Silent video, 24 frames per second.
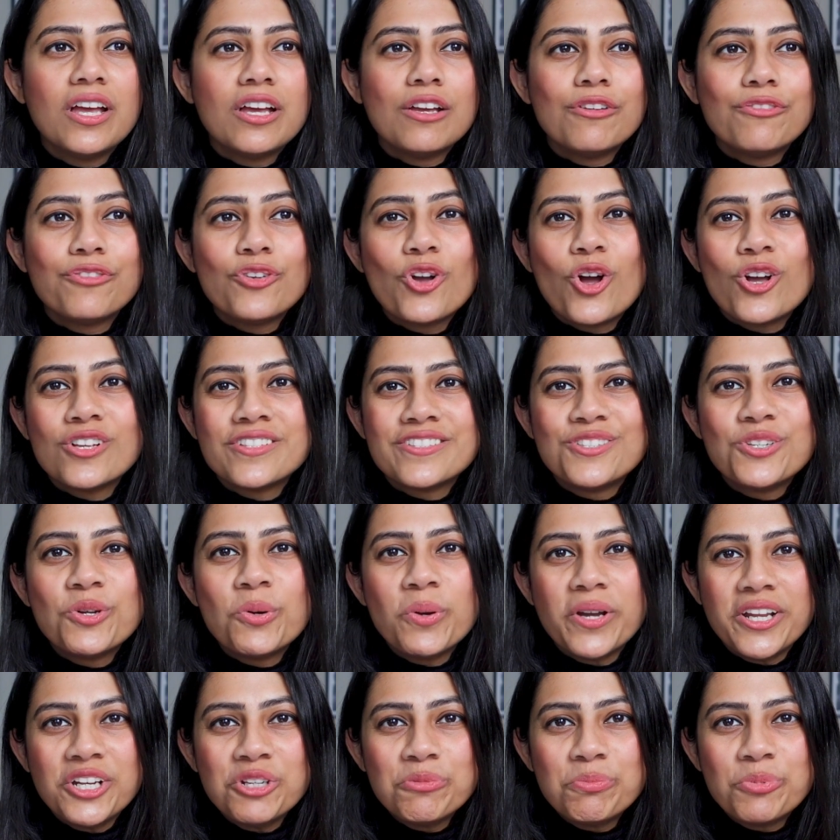Of course,
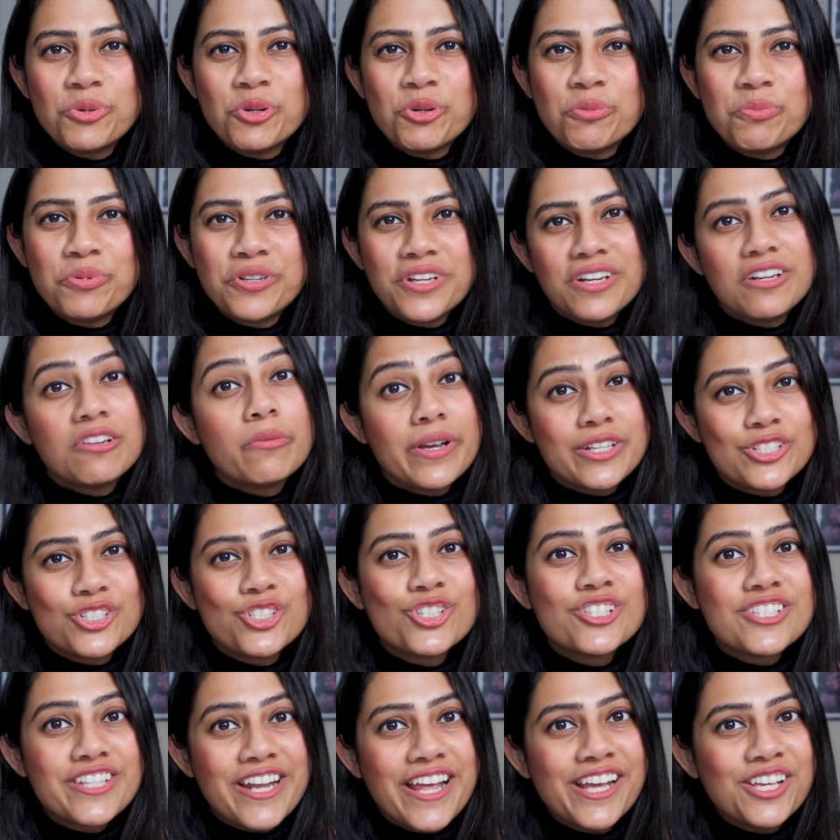no inappropriate
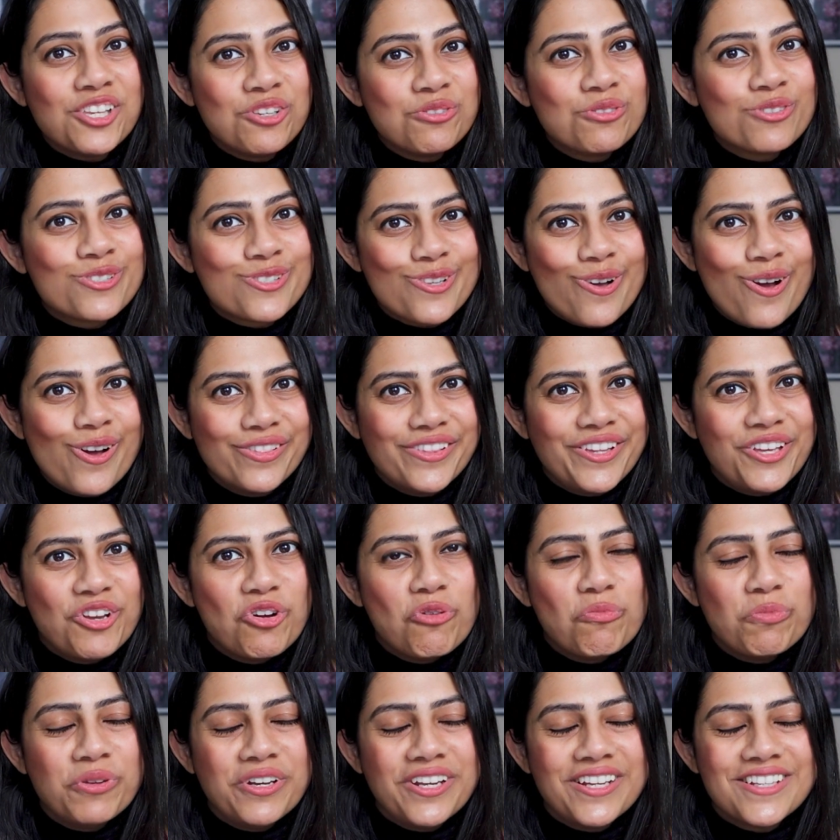questions like you saw on the
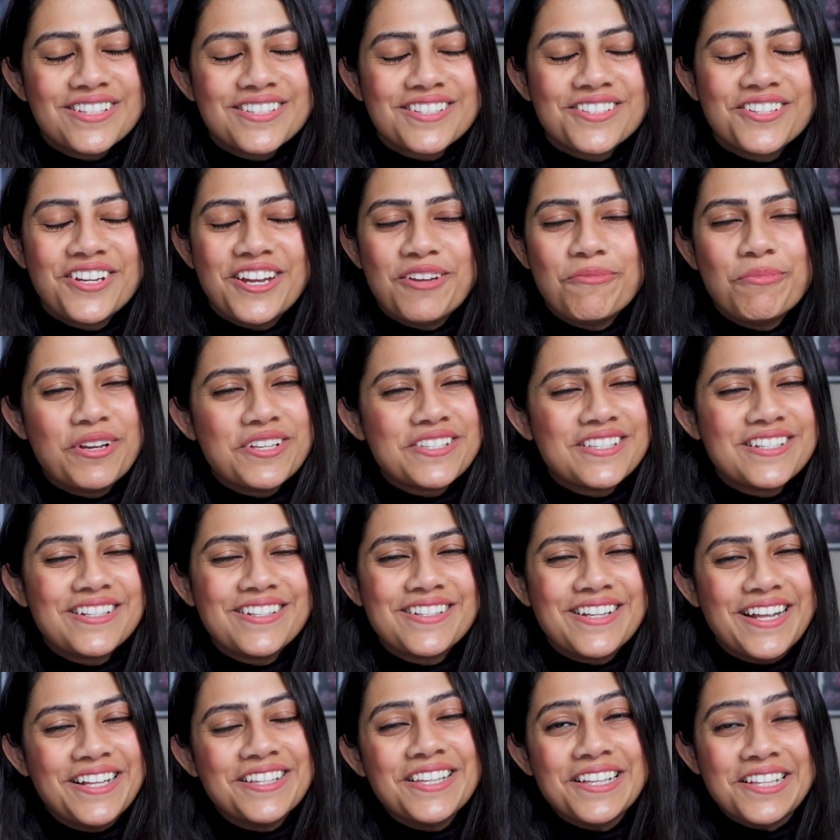opening screen, because
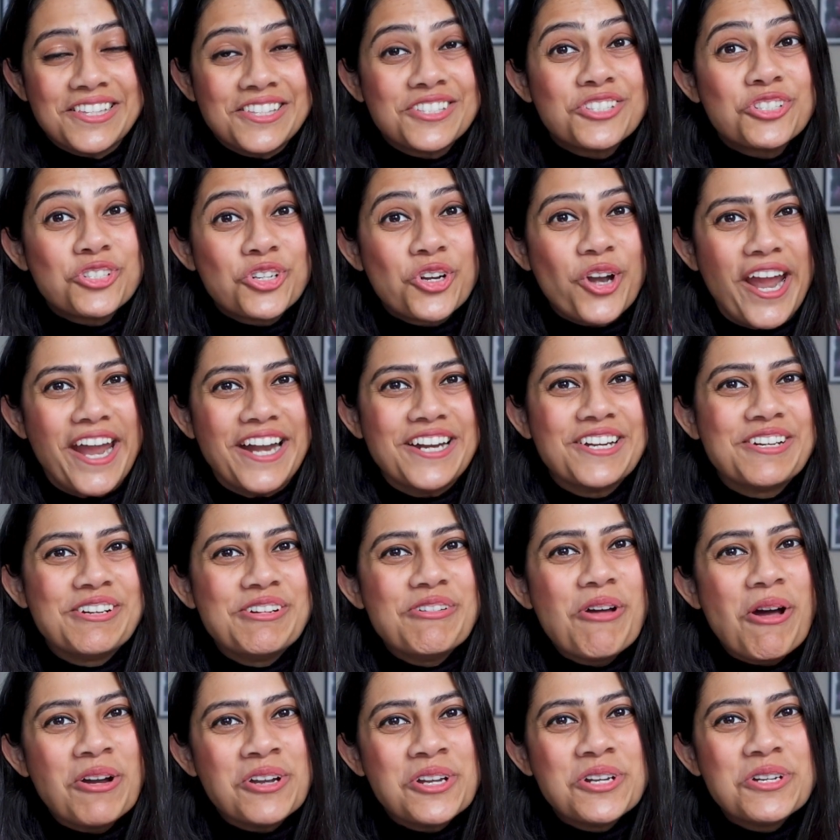it's trained
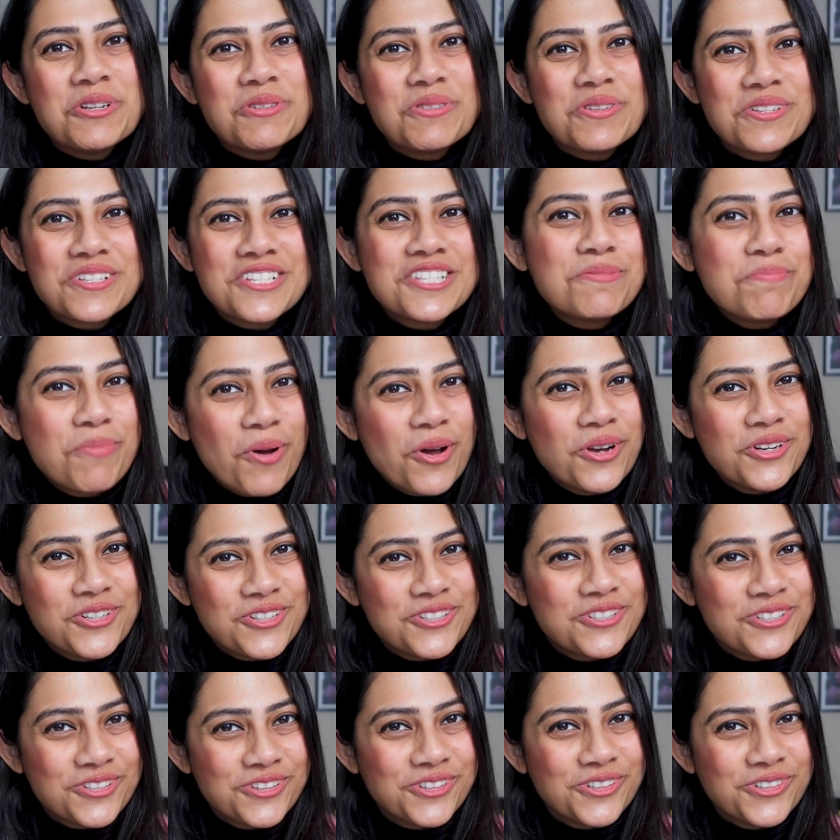not to
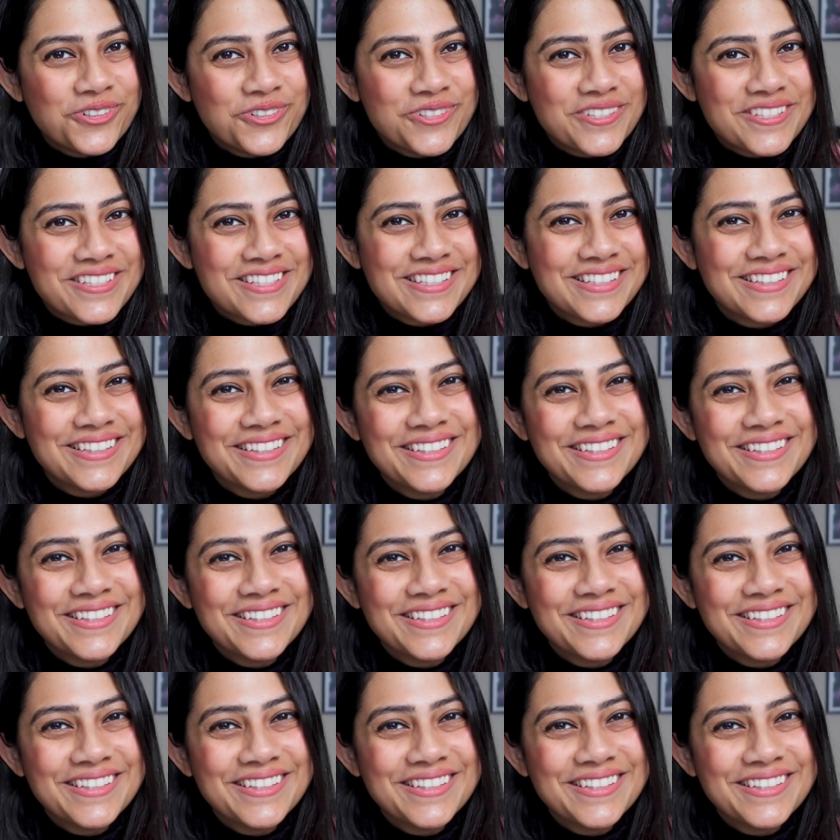respond to those.